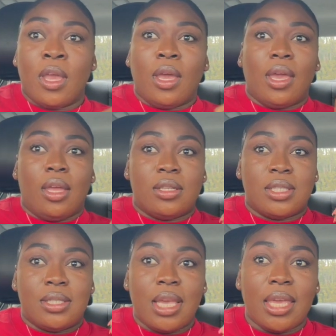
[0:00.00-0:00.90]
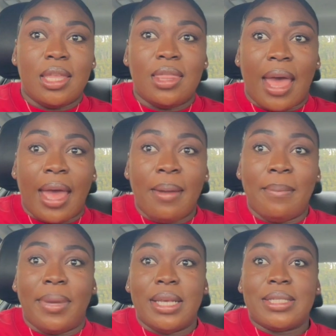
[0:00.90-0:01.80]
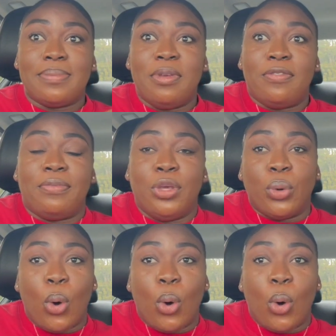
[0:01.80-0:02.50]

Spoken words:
And saying that makes me feel